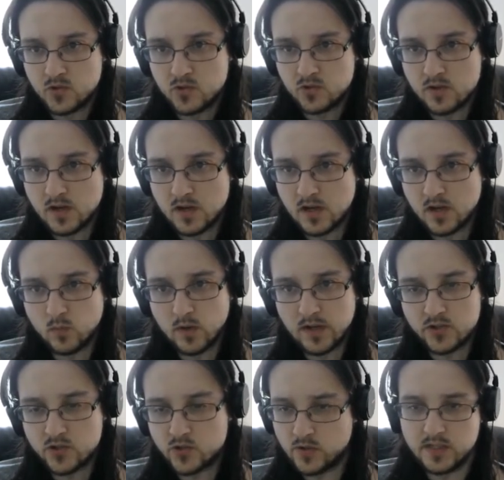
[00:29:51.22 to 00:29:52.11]

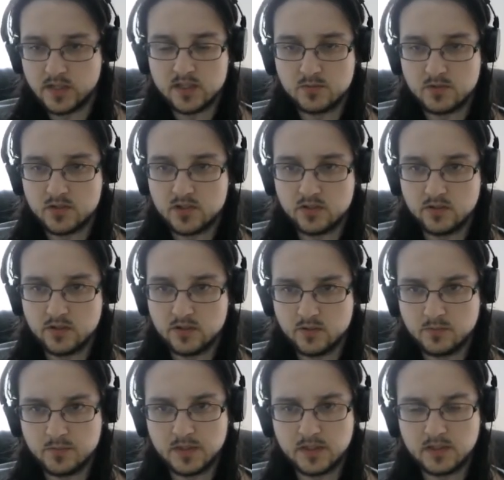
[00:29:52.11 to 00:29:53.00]
White trades
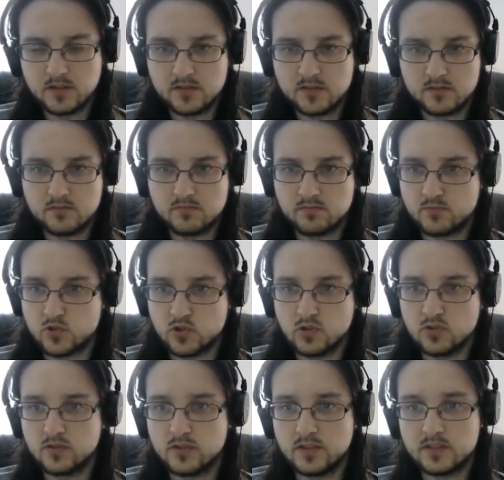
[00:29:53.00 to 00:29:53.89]
material because,
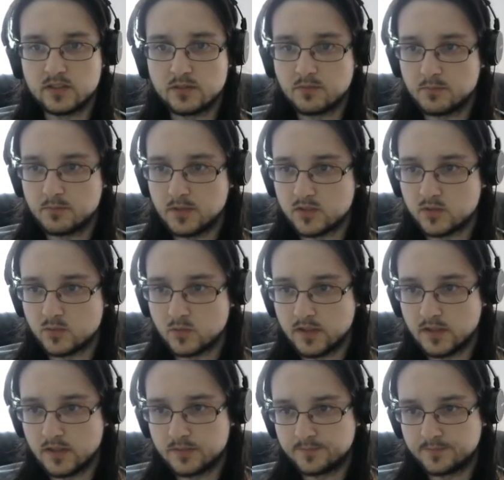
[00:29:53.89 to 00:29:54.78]
sure, he's up a piece.
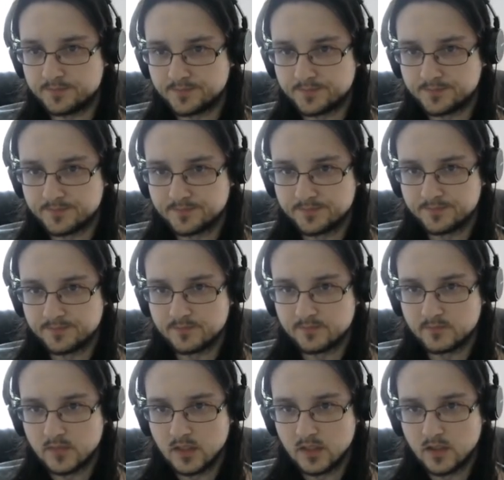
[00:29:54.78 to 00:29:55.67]
Why not?
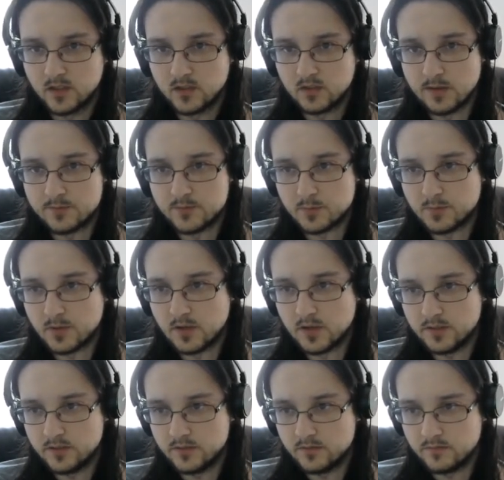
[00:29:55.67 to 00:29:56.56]
Grabs a
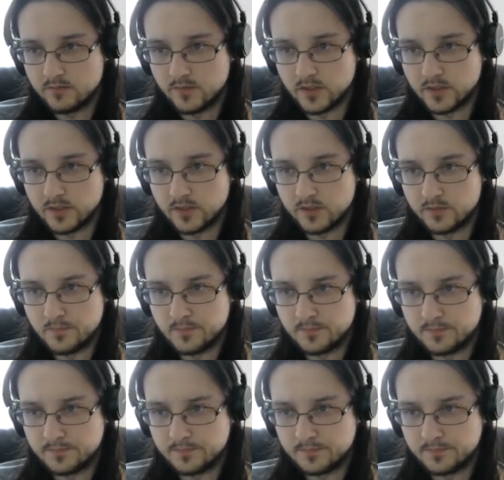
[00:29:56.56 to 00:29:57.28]
pawn. Very good.